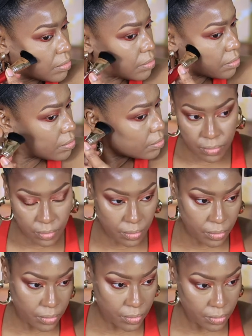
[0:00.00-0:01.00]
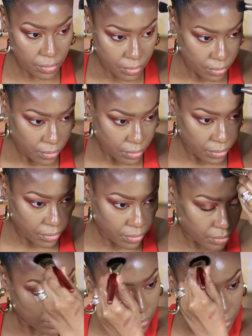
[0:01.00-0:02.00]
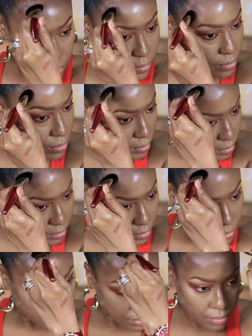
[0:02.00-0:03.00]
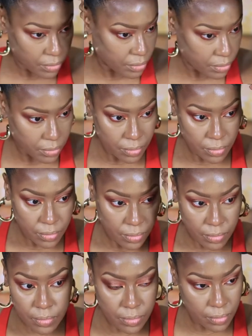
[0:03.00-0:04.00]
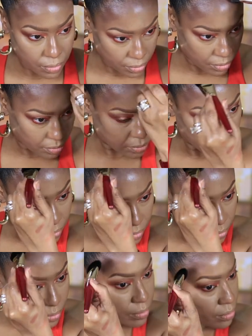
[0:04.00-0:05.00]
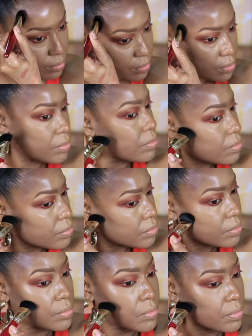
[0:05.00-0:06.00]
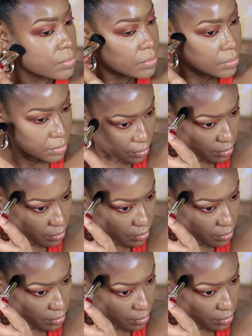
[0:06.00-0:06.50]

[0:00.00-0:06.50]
No one is speaking in this clip.